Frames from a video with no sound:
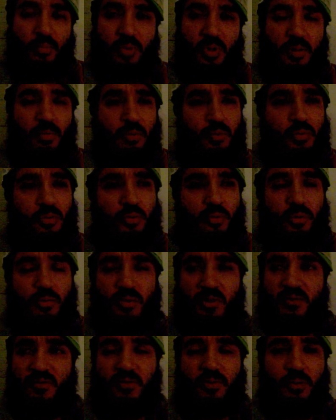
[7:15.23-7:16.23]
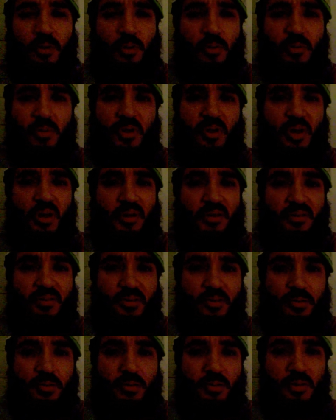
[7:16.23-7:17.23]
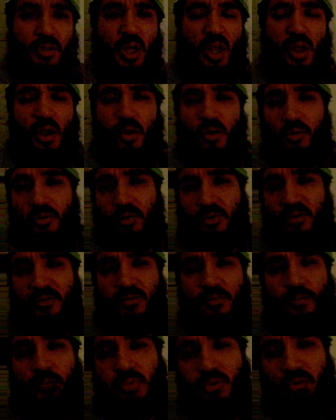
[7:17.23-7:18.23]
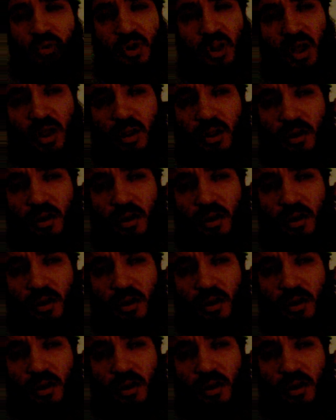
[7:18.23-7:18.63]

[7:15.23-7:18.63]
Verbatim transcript: people who don't even go to concerts or don't even put